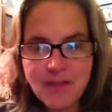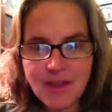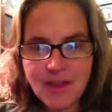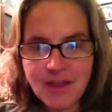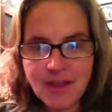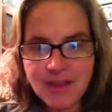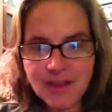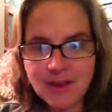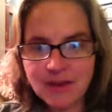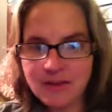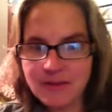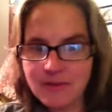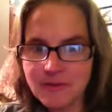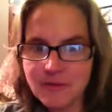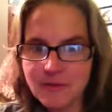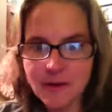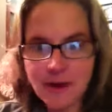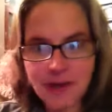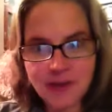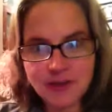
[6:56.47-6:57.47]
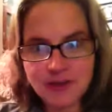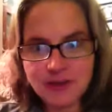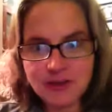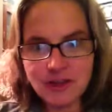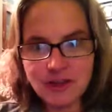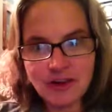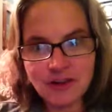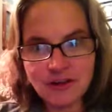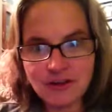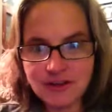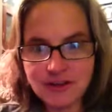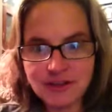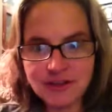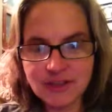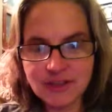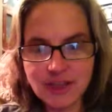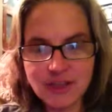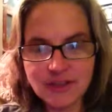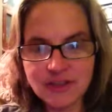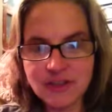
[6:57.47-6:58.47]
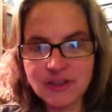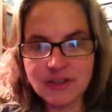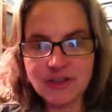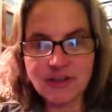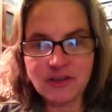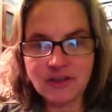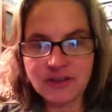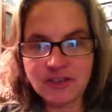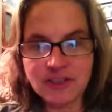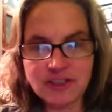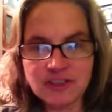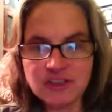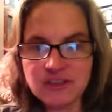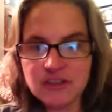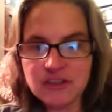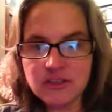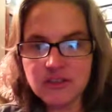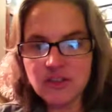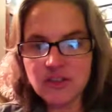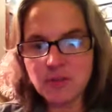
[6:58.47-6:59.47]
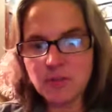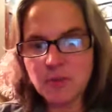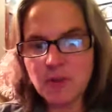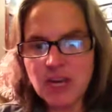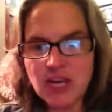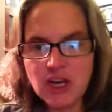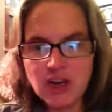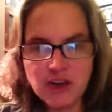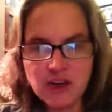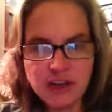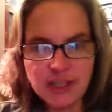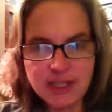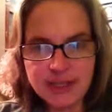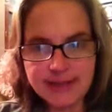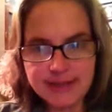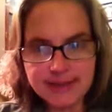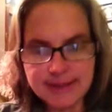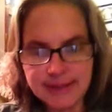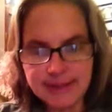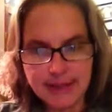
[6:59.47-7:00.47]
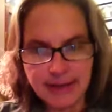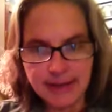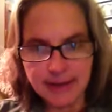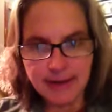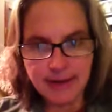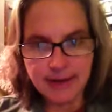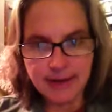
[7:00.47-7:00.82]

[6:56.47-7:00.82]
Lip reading: And they're the French. They're just going to smear these little